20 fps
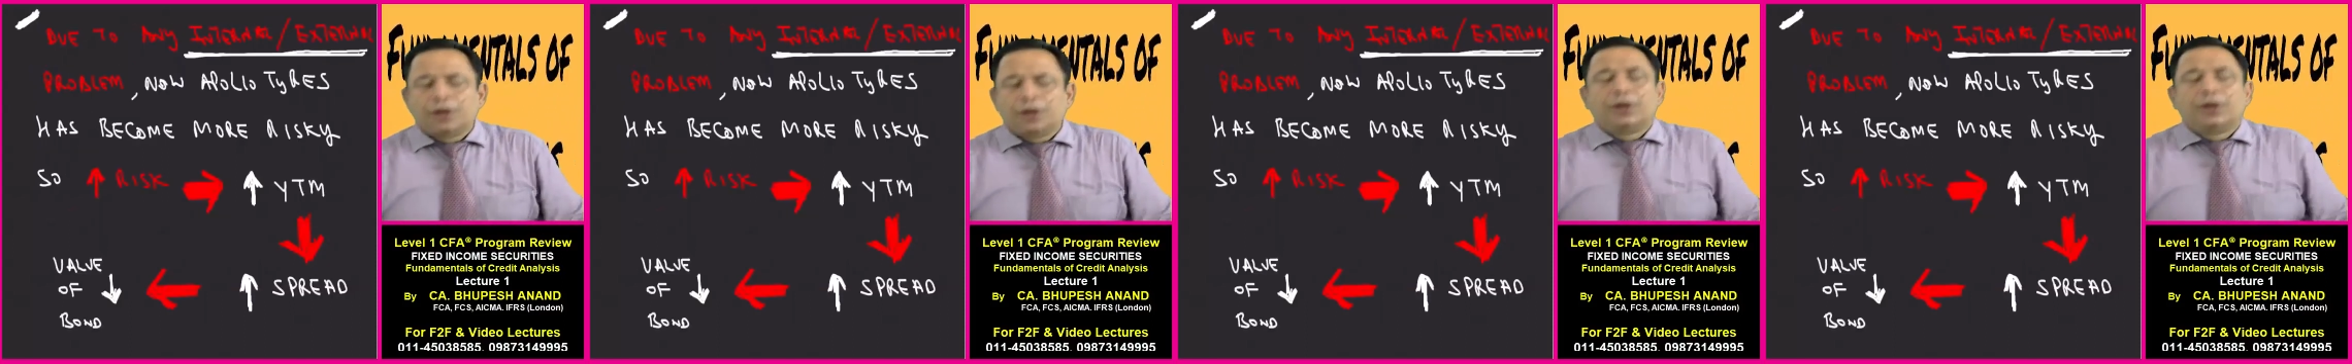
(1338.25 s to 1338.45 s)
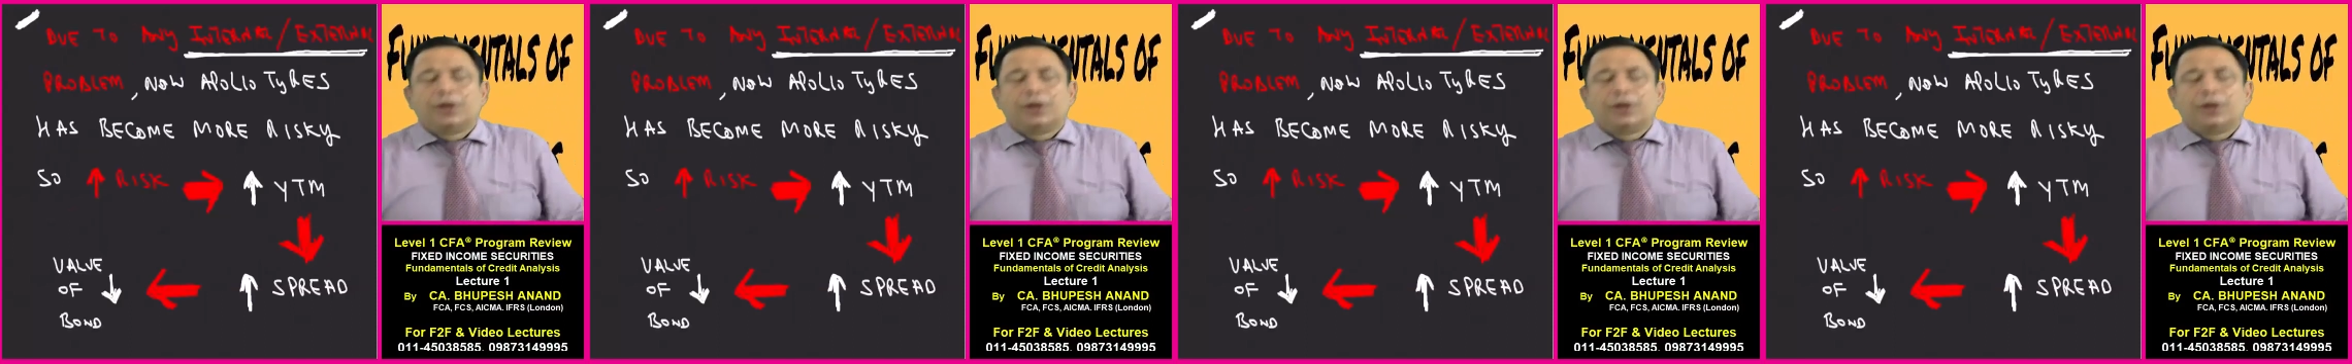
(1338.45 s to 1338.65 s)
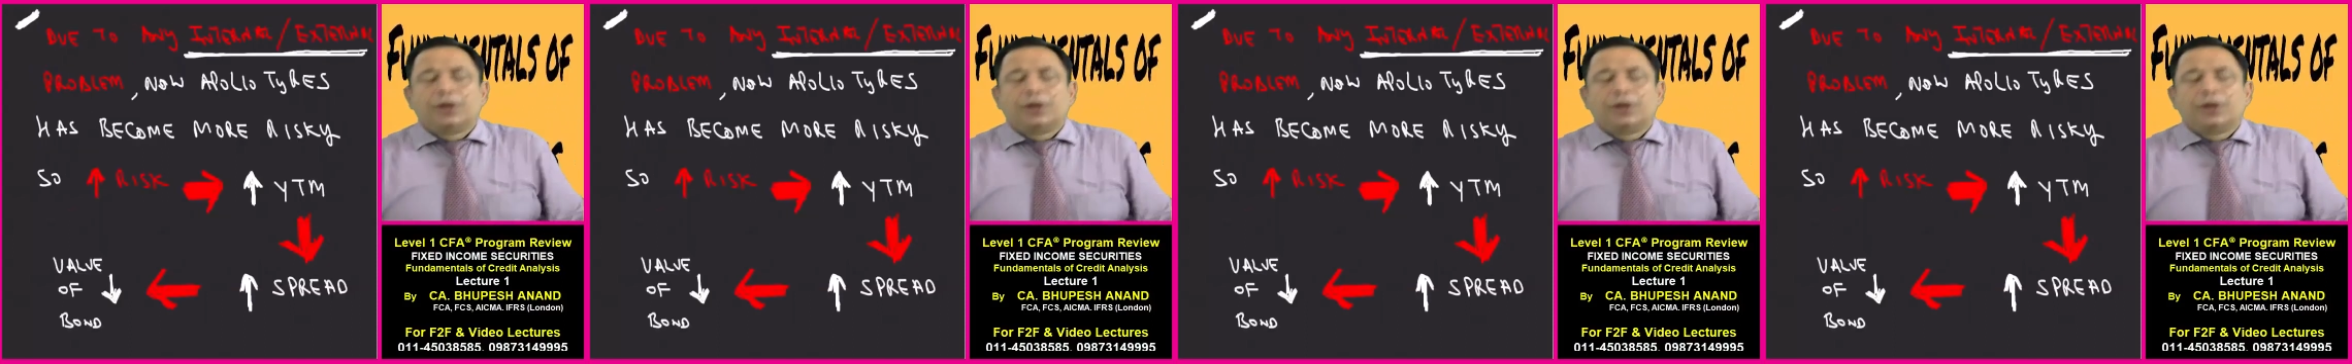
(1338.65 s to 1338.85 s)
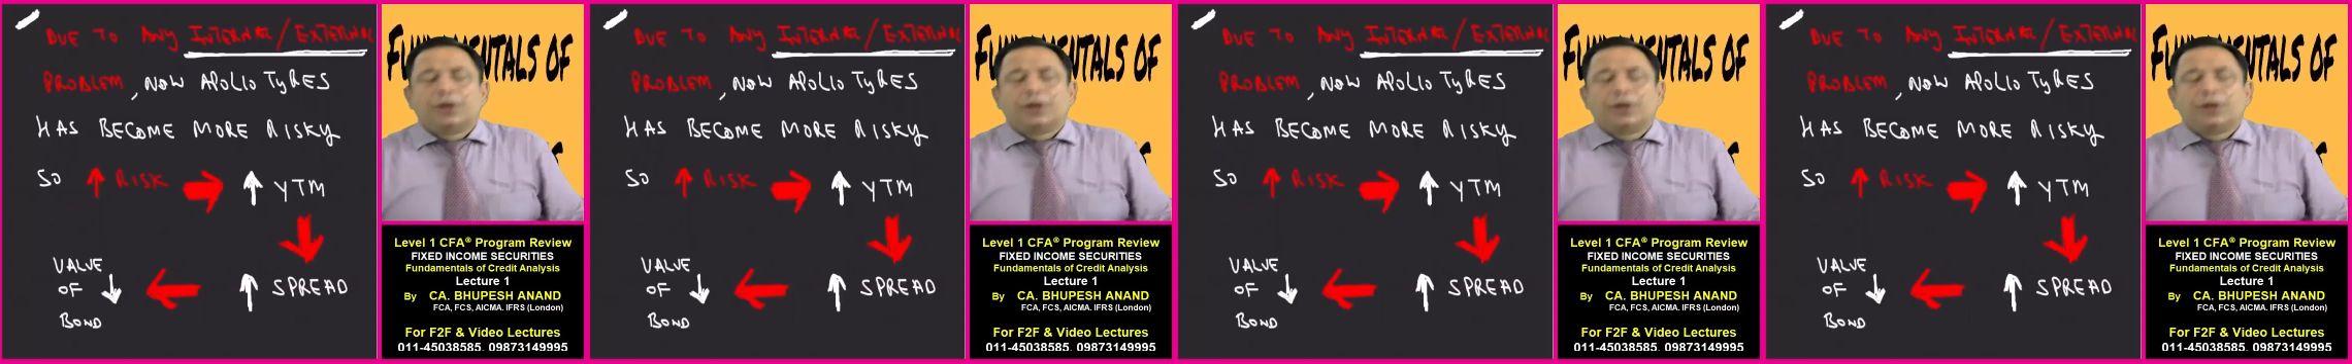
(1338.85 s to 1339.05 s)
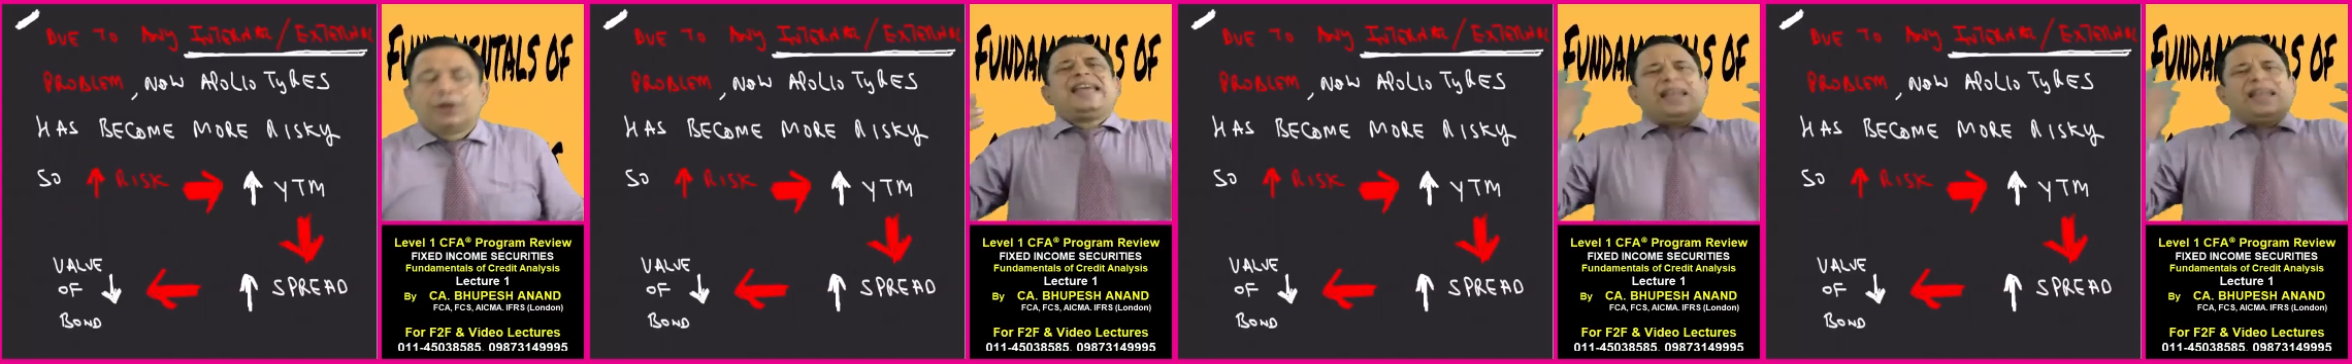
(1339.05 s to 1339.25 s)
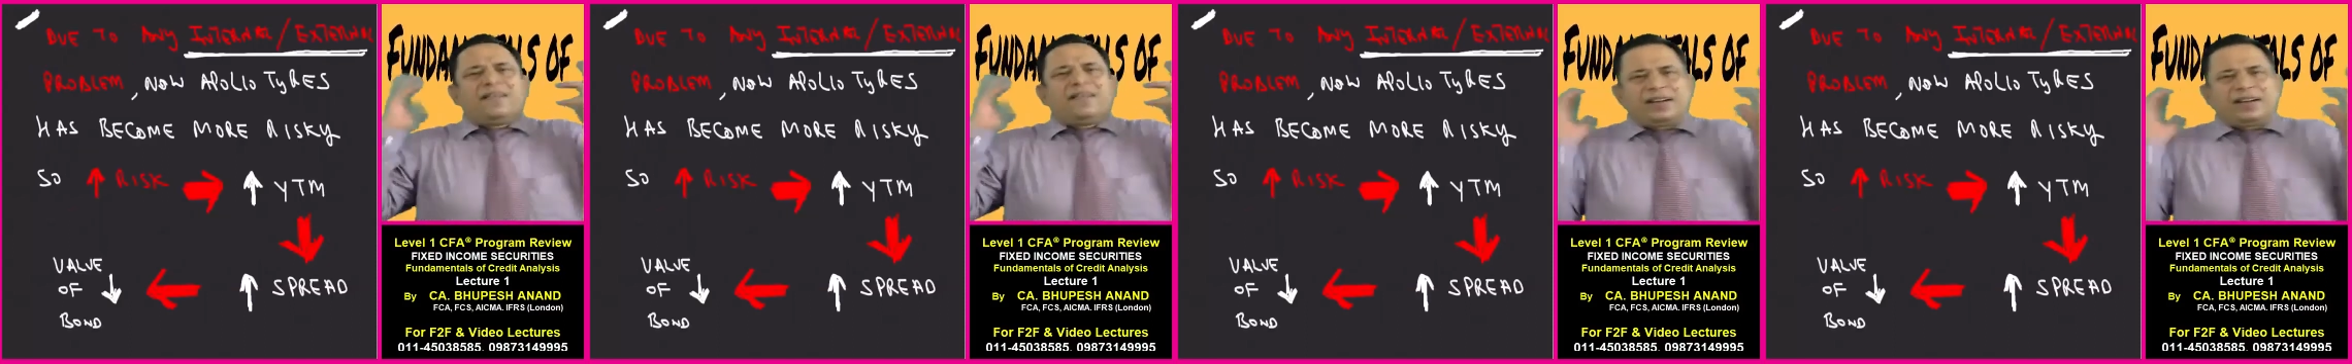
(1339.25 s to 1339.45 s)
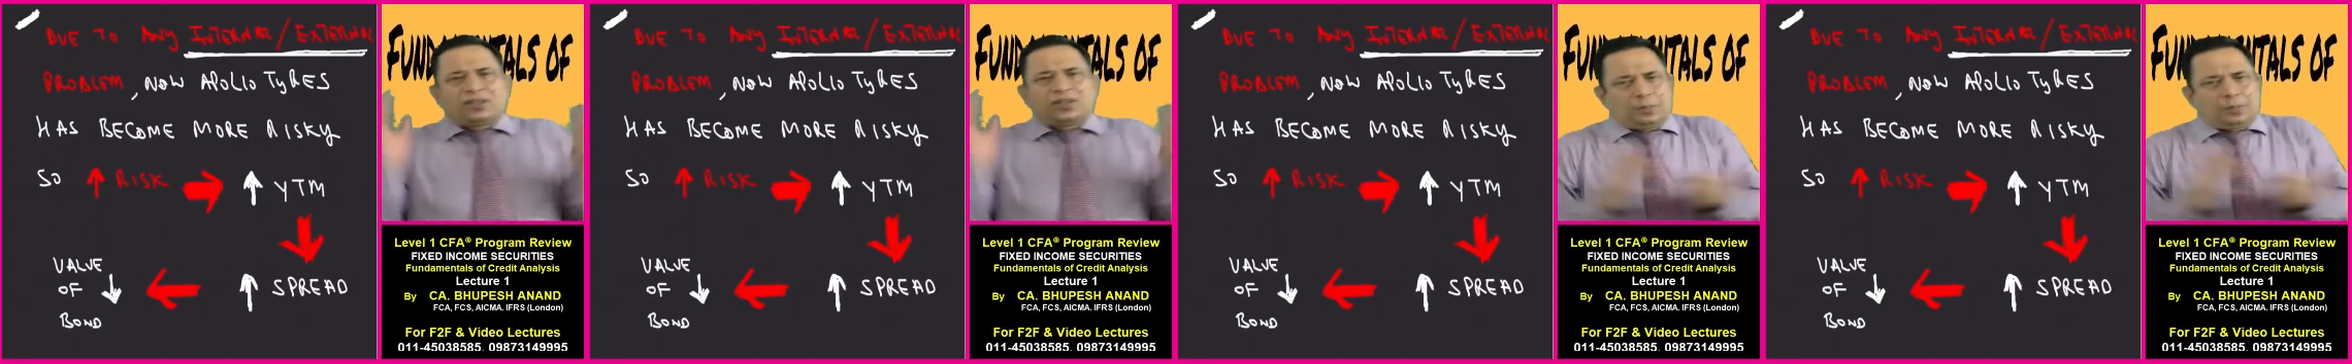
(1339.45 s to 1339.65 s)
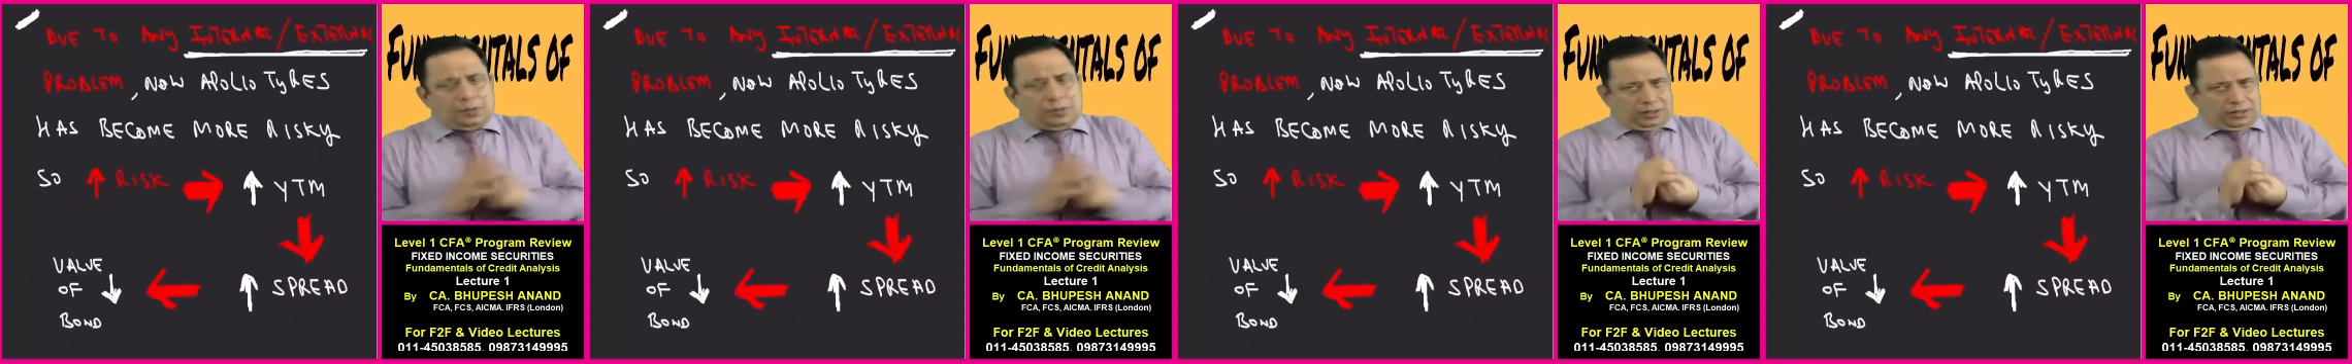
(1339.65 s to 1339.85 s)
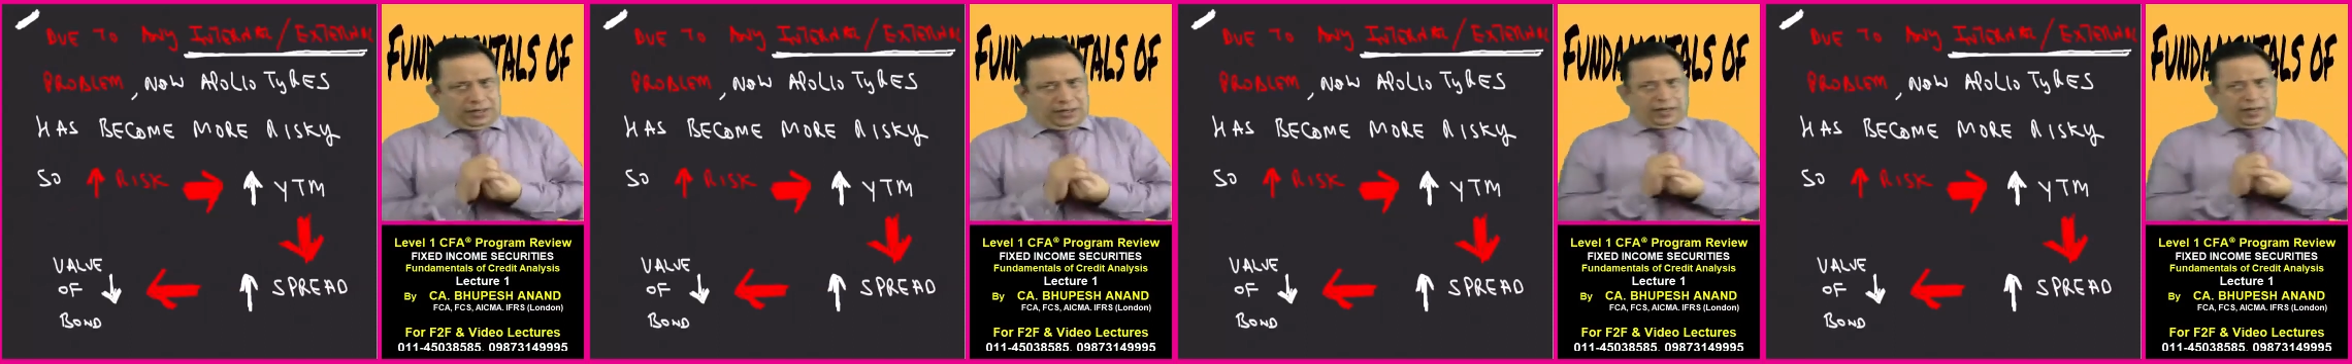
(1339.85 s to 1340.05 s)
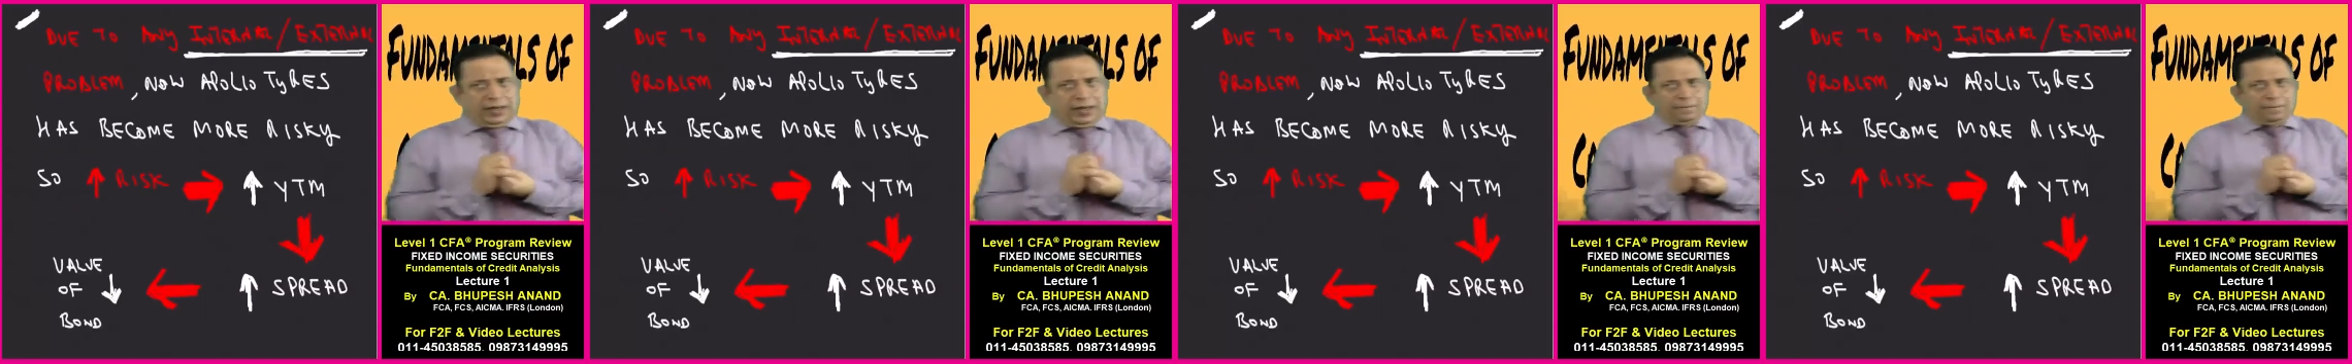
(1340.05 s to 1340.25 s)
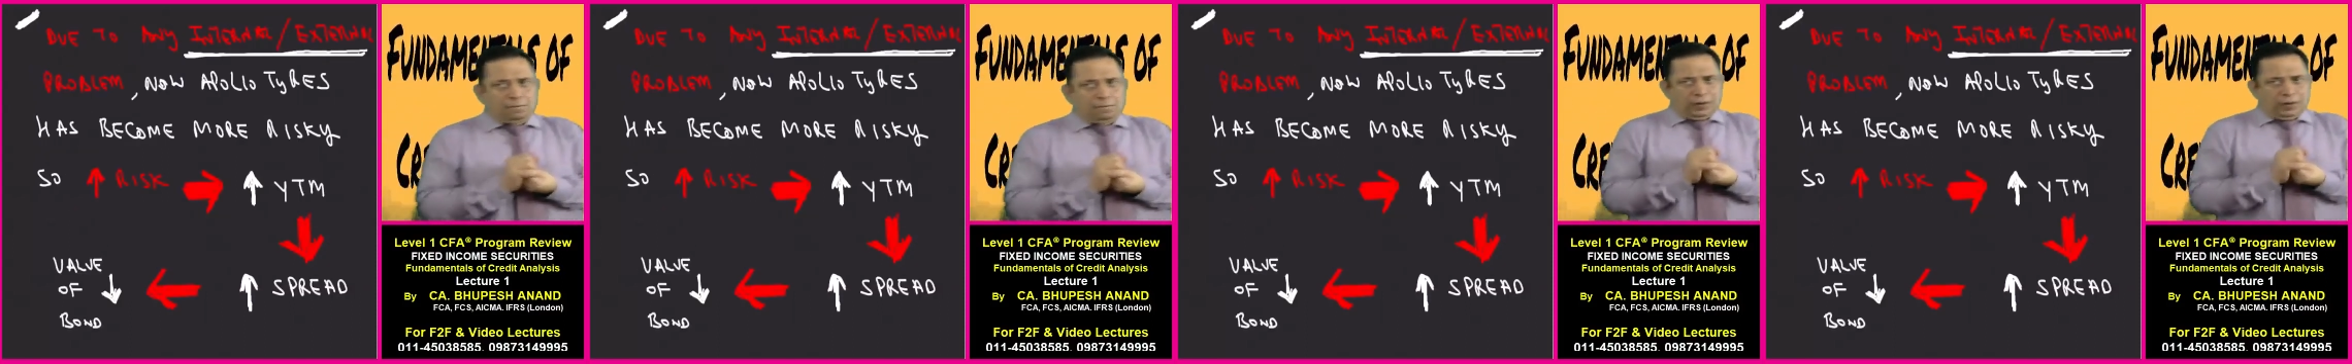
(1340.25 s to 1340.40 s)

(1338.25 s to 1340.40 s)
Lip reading: due to any event, supposedly